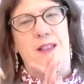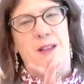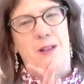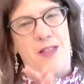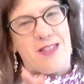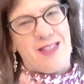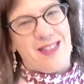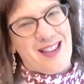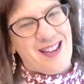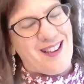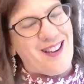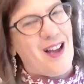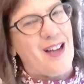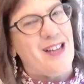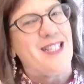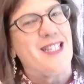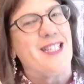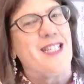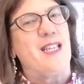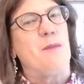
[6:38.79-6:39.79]
But the thing
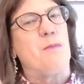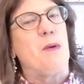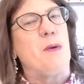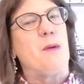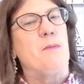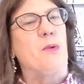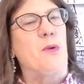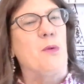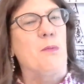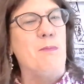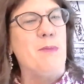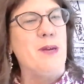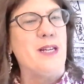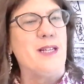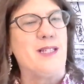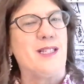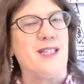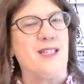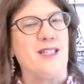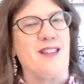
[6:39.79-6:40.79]
I see people
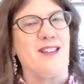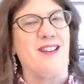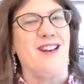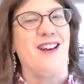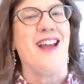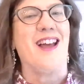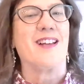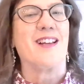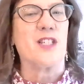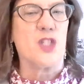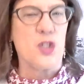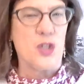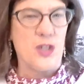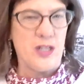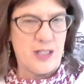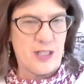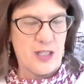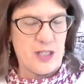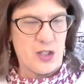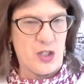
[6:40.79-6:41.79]
miss is the next
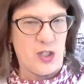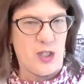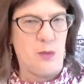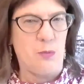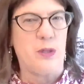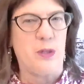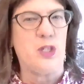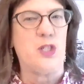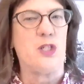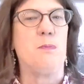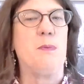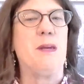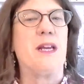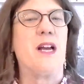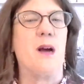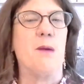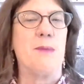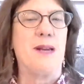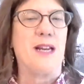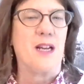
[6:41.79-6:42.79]
transition, which is
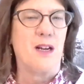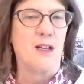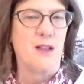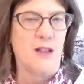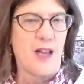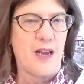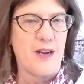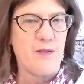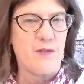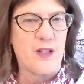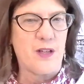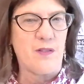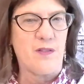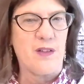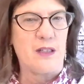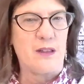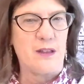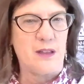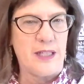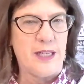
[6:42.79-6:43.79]
becoming a
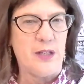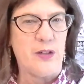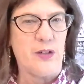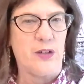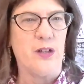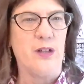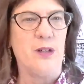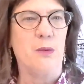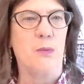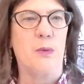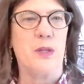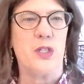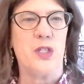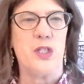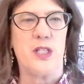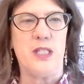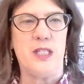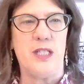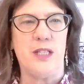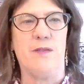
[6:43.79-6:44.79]
life-giving leader,
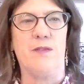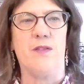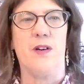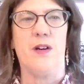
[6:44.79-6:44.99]
which is